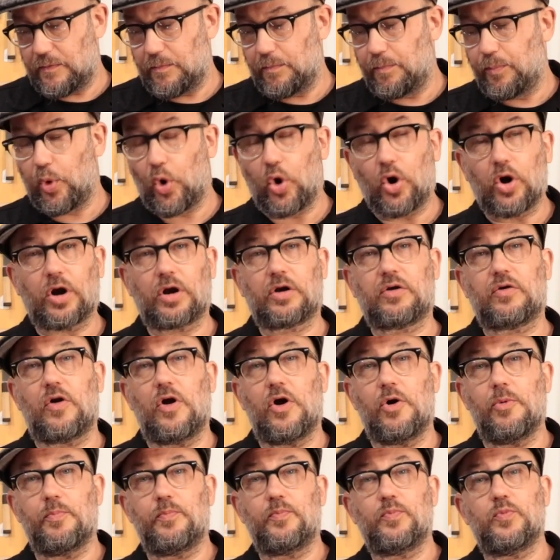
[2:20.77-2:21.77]

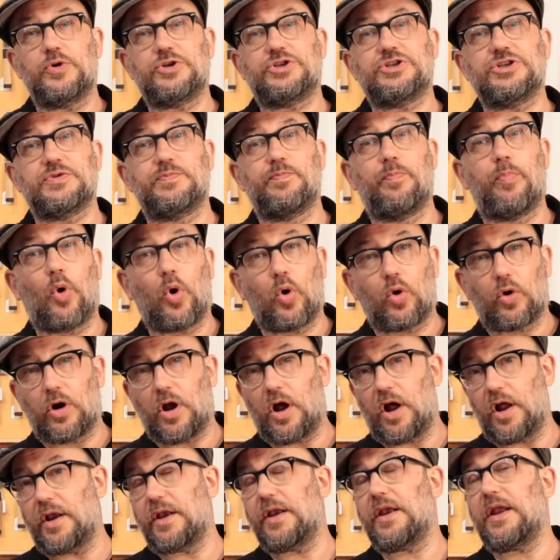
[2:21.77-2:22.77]
borachrome, which is
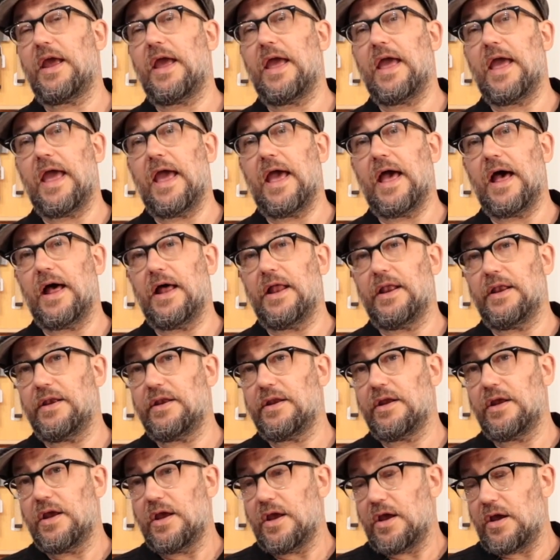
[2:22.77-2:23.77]
boron and
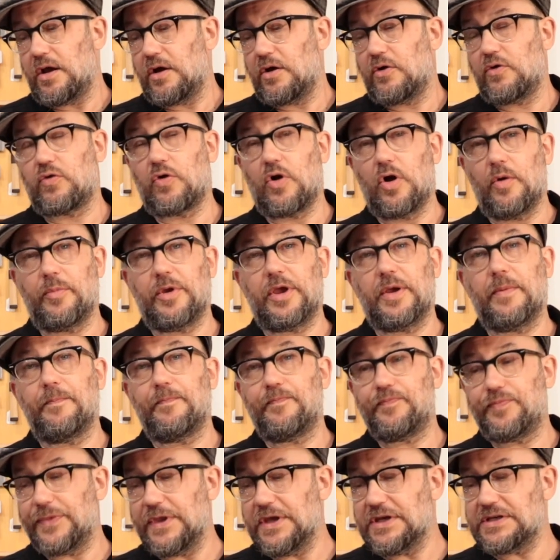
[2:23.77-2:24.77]

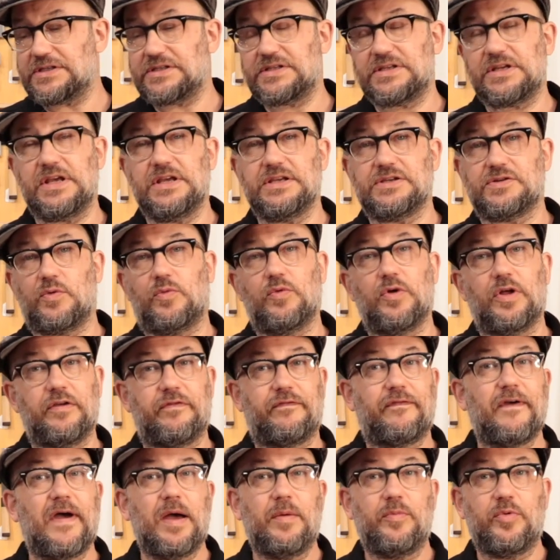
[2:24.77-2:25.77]
chromium. This is a really
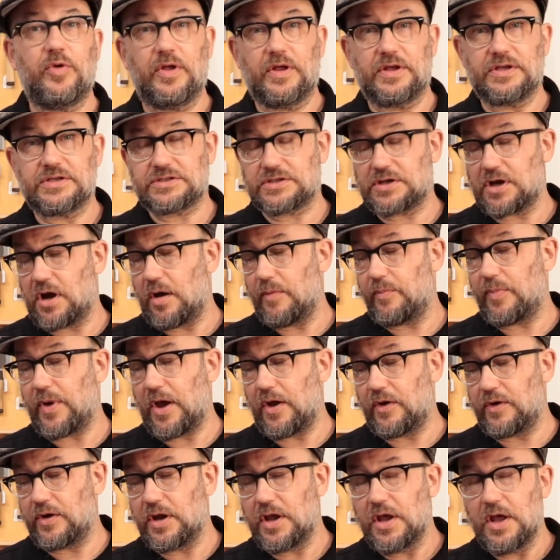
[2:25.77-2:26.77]
fabulous
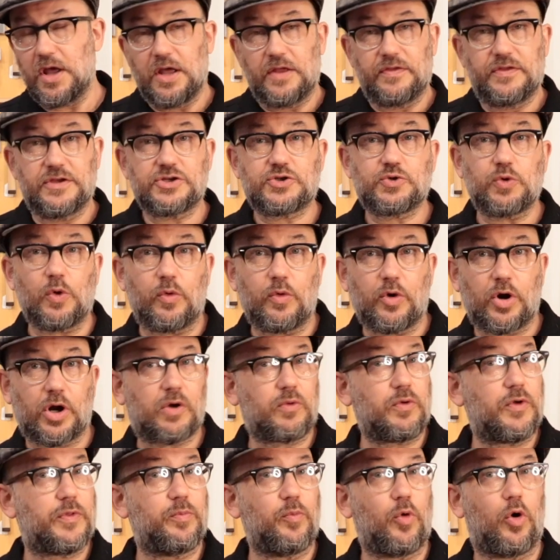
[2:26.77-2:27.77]
compound. This will work
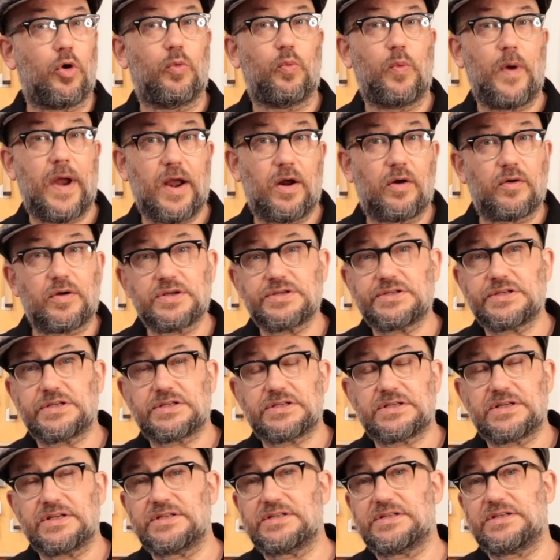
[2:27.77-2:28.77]
with more
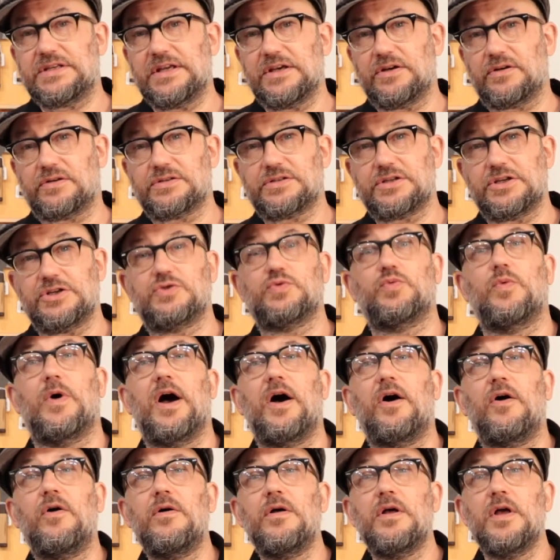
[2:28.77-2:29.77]
wear-resistant steels as
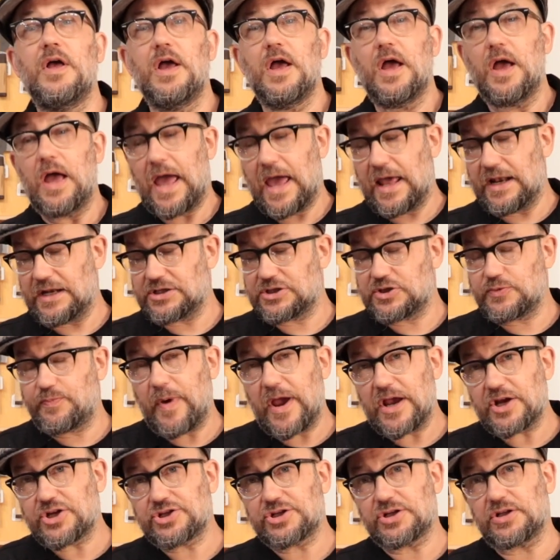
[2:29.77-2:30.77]
well, and
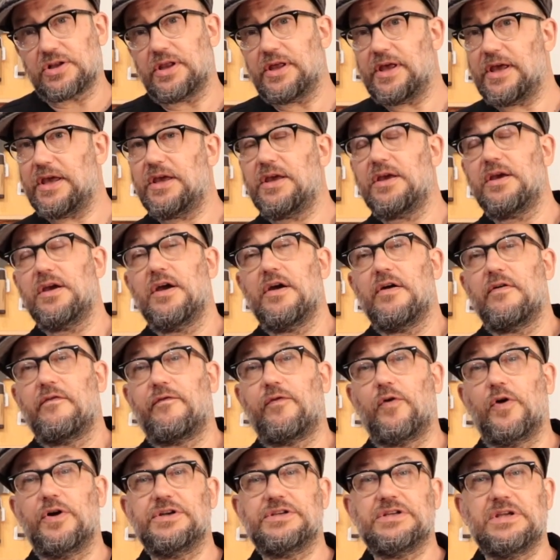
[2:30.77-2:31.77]
especially
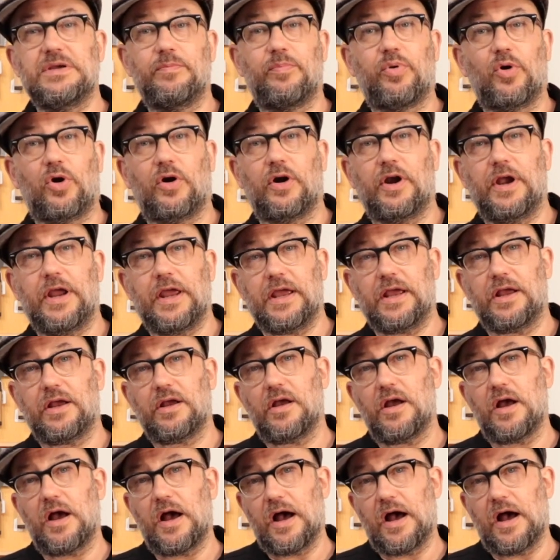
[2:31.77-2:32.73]
for deburring